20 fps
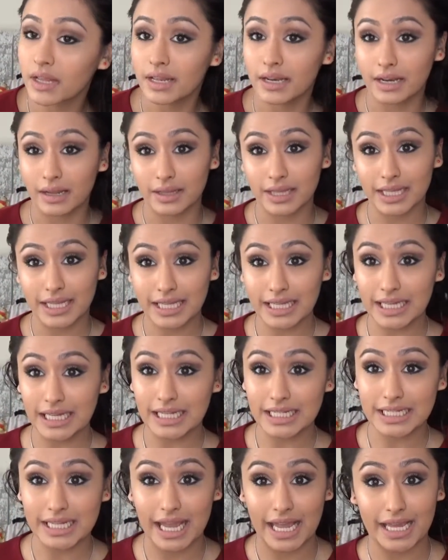Now the
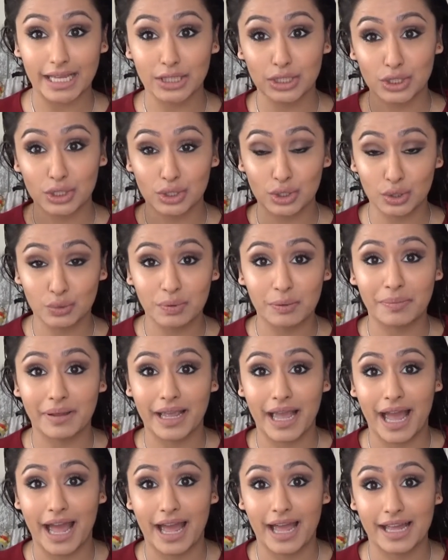key to getting super
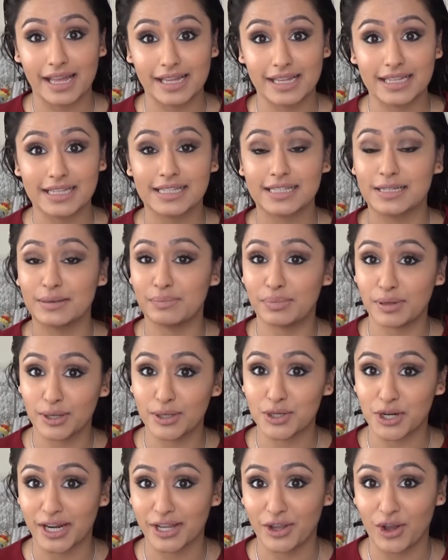big hair is to blow
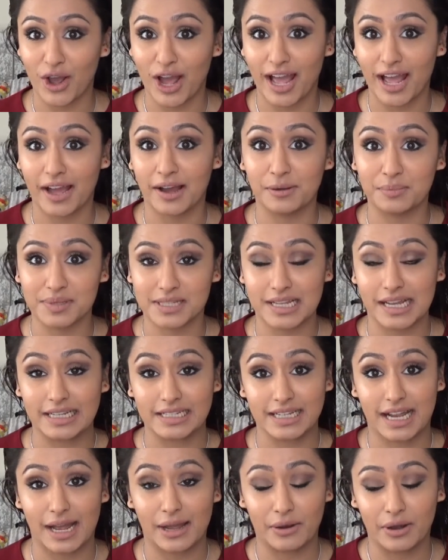drying your hair upside
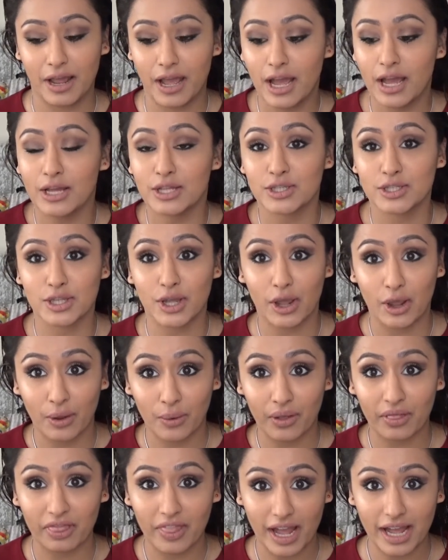down. So
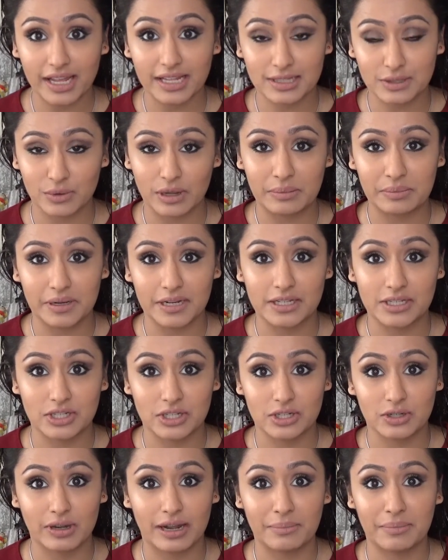that is what I'm gonna
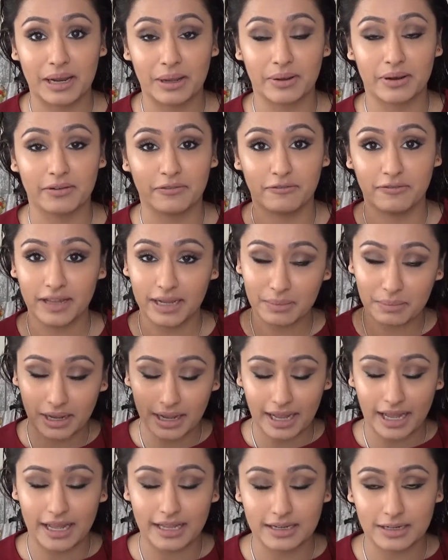do. I'm now gonna flick my
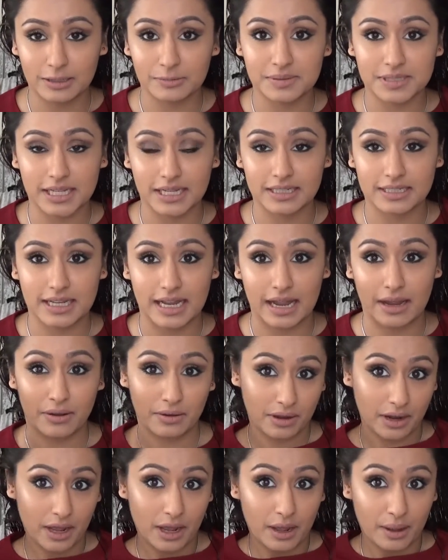head upside
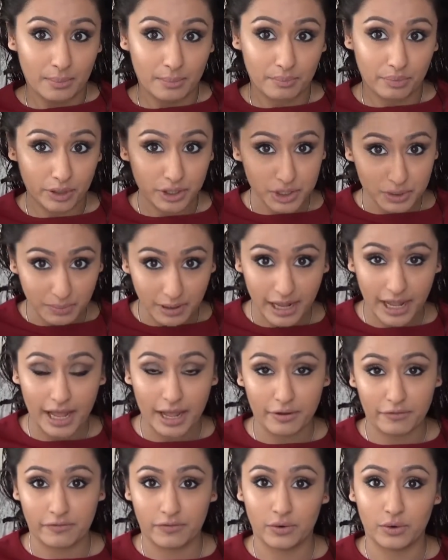down, brush my
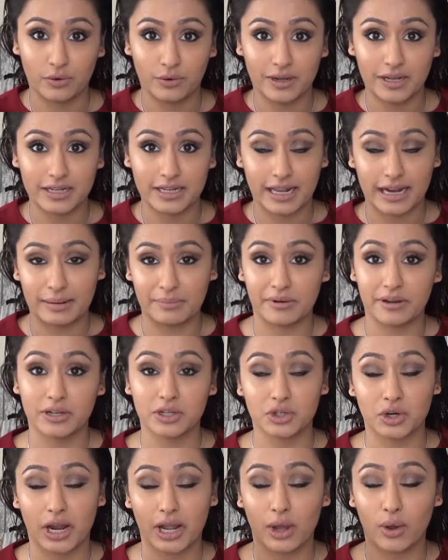hair forward, and I'm gonna
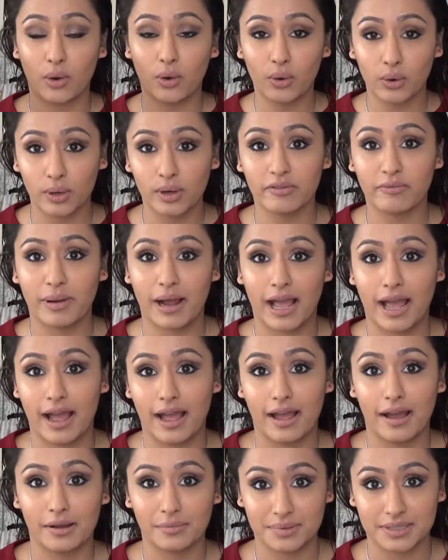dry all of my
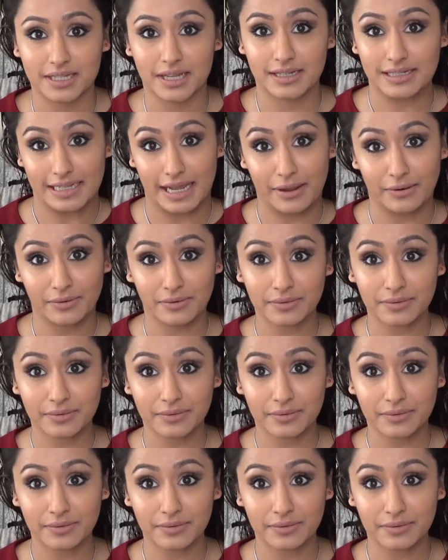hair upside down.